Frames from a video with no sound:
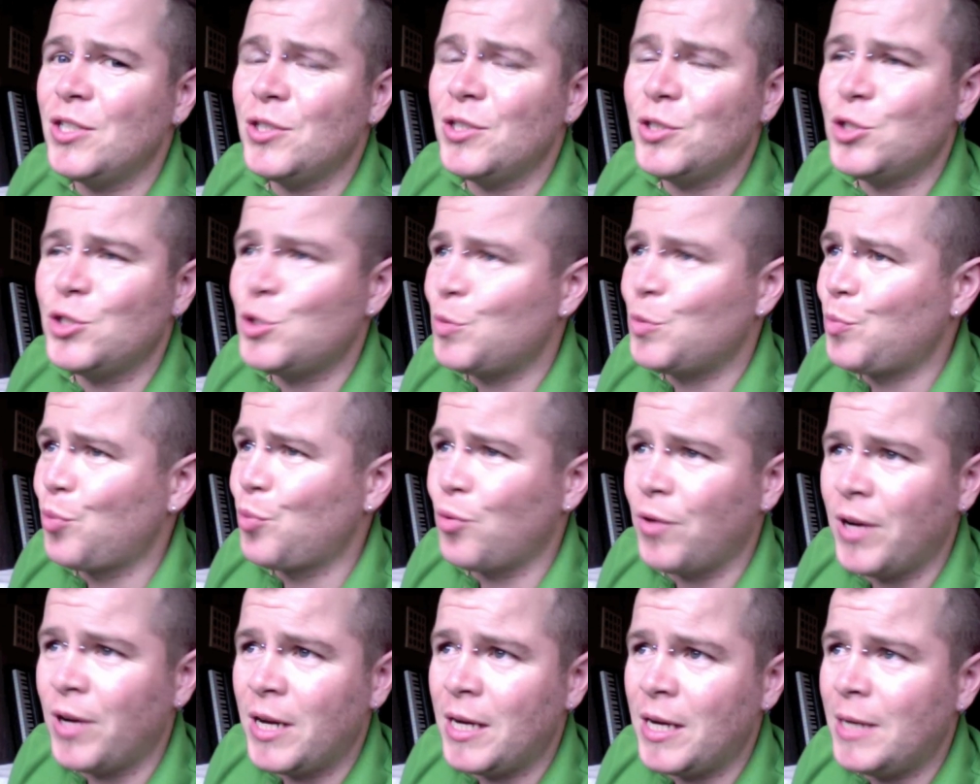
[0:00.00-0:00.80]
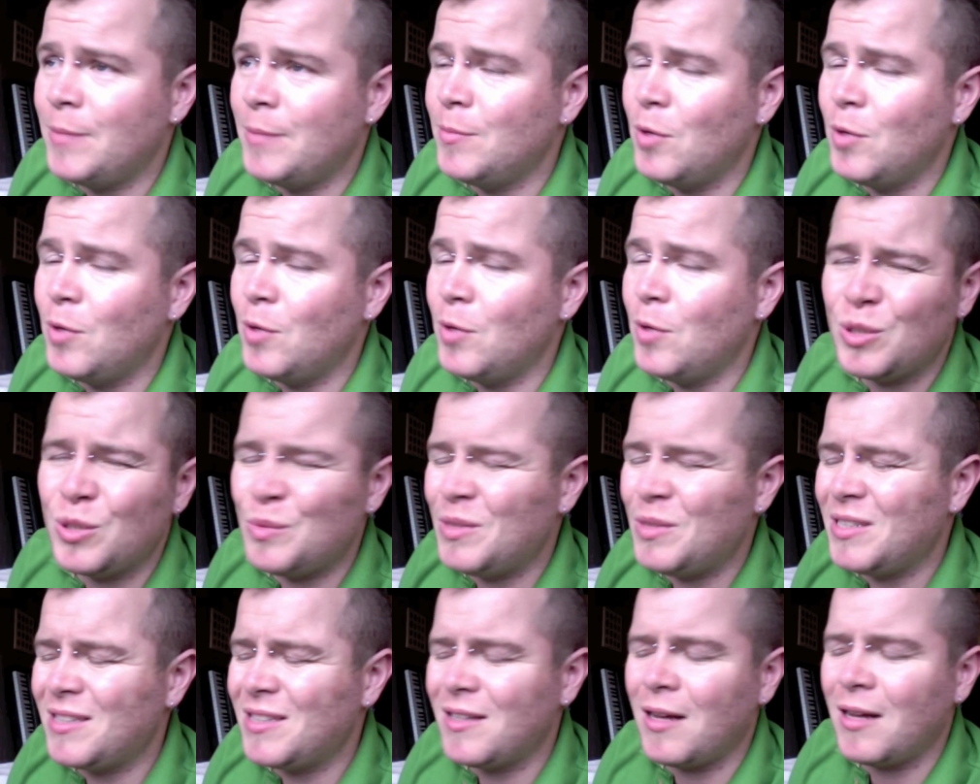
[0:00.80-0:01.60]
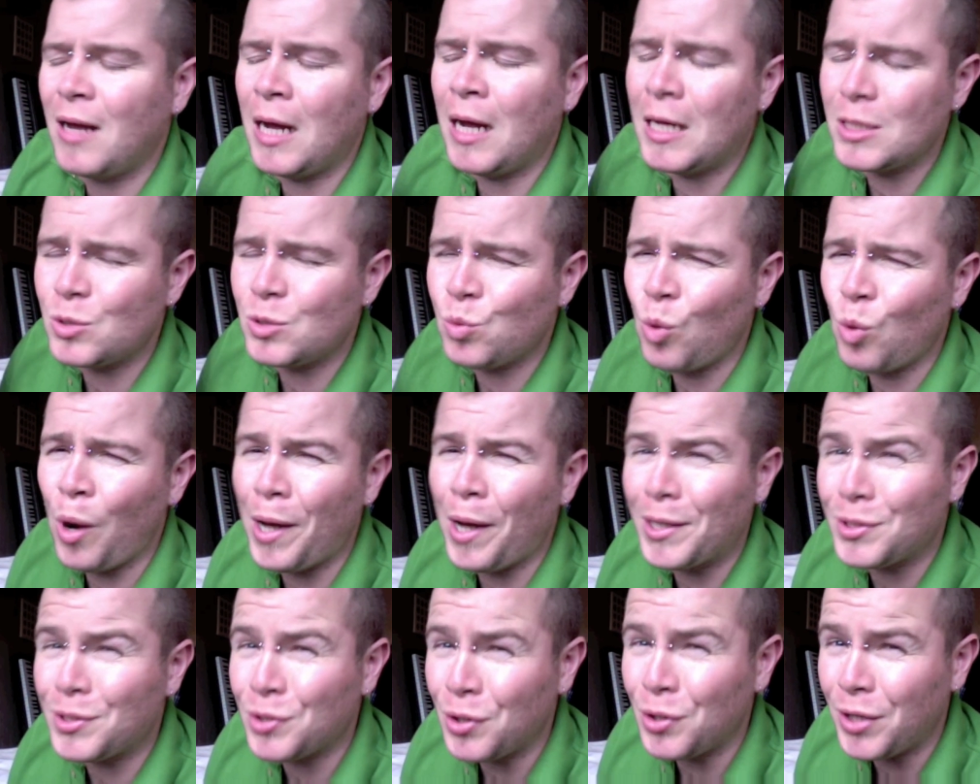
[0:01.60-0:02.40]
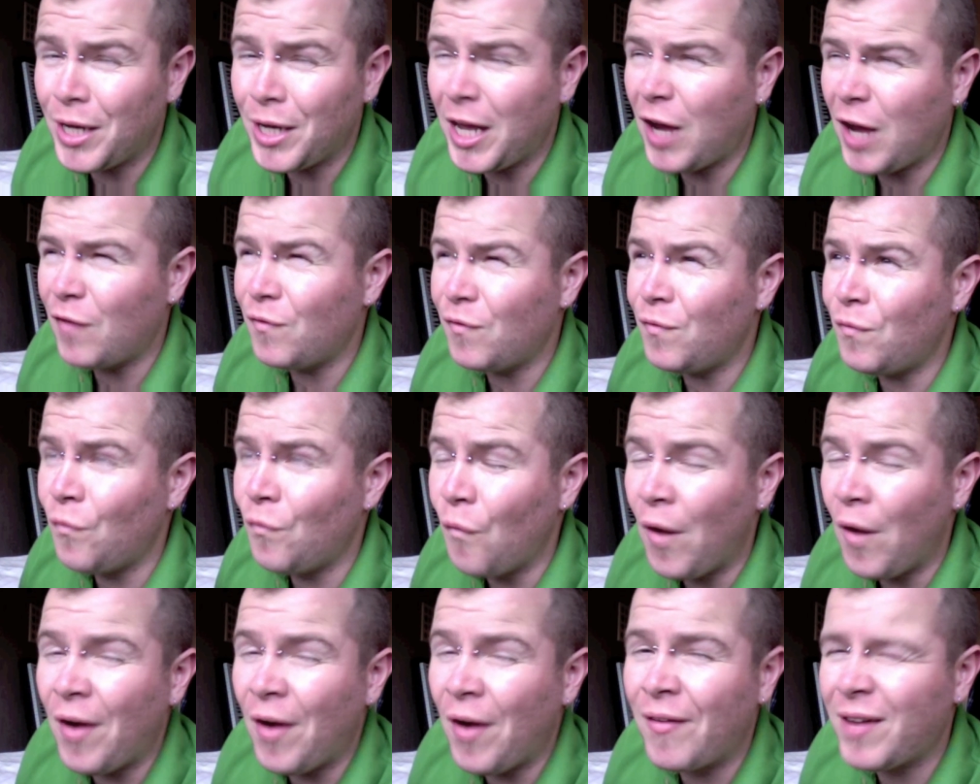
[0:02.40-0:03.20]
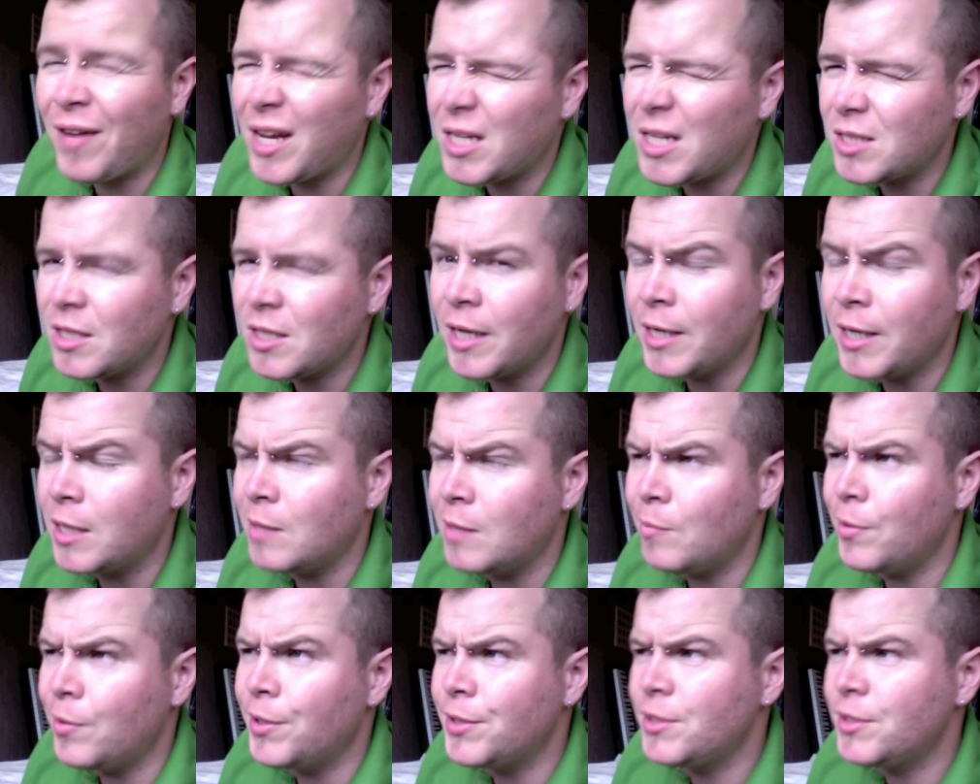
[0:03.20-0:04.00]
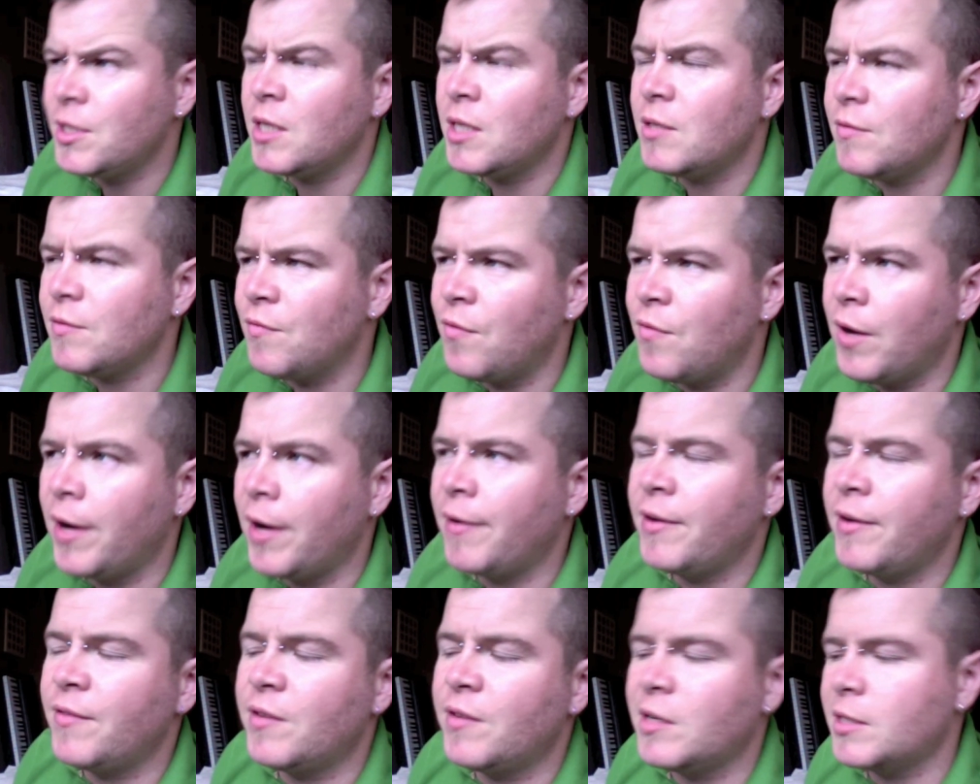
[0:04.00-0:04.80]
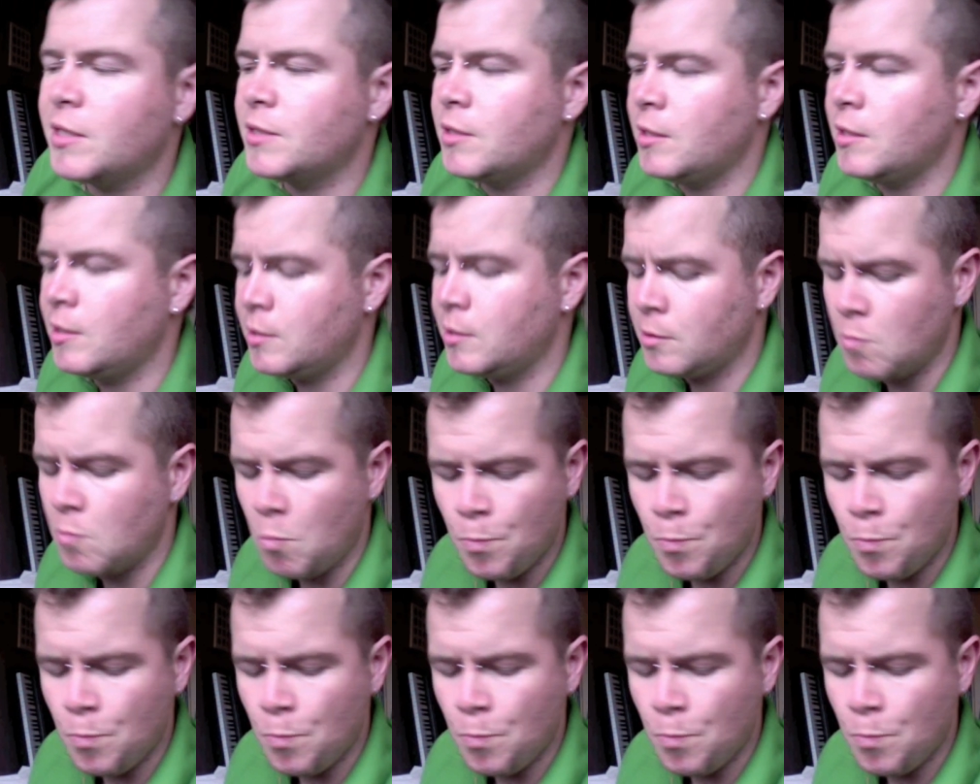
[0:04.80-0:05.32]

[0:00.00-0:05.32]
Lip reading: Supreme, Ultimate, that's where I start to get very excited about shit. Very, very excited.